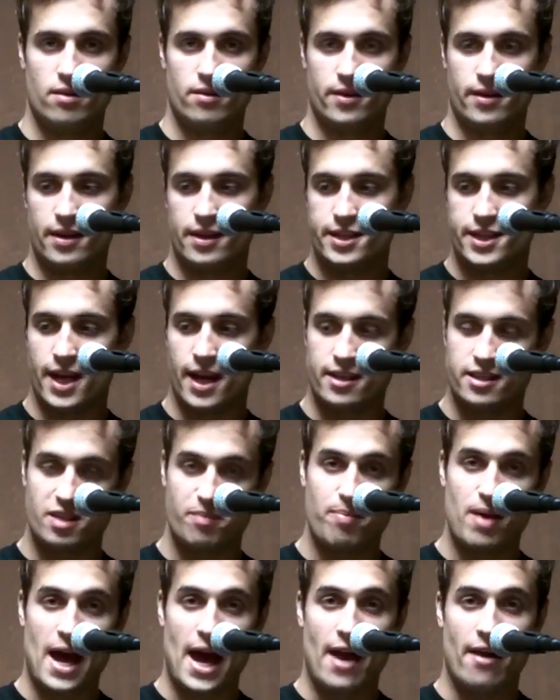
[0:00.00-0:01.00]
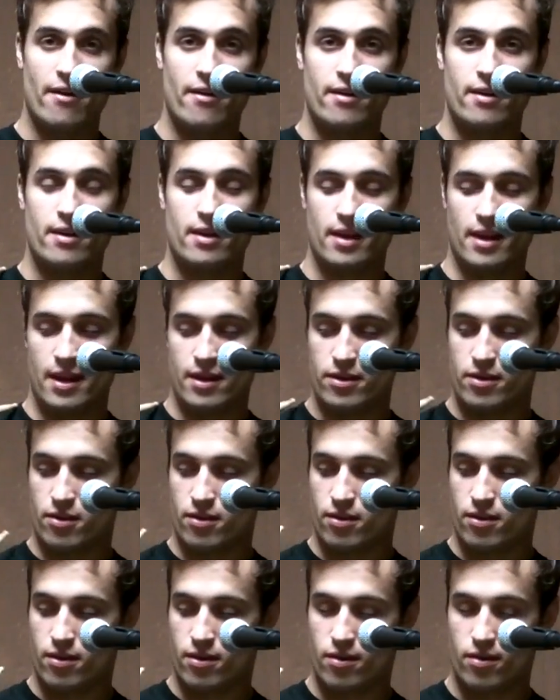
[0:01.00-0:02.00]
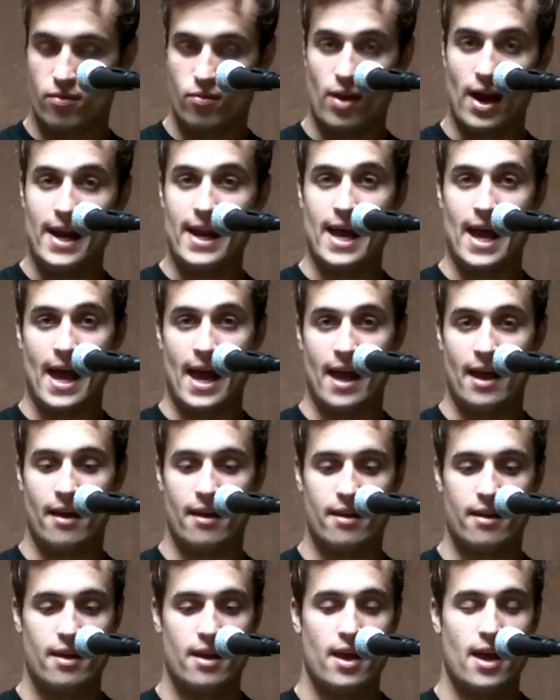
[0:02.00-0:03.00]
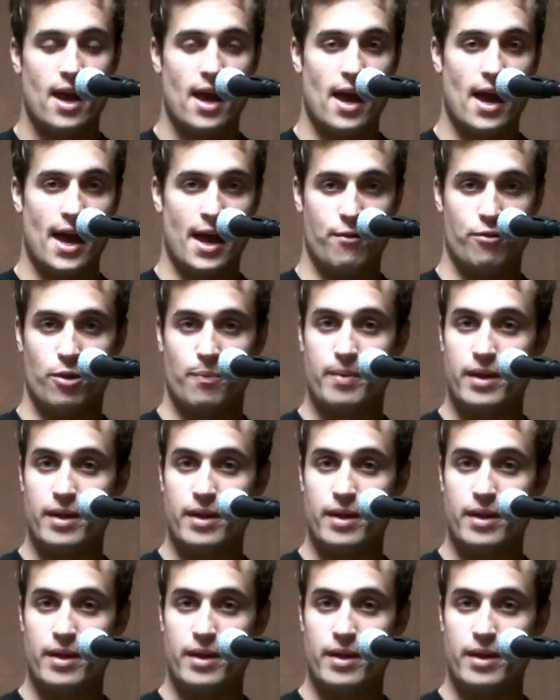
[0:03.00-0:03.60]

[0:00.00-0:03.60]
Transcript: you're going to change the pattern in your right hand and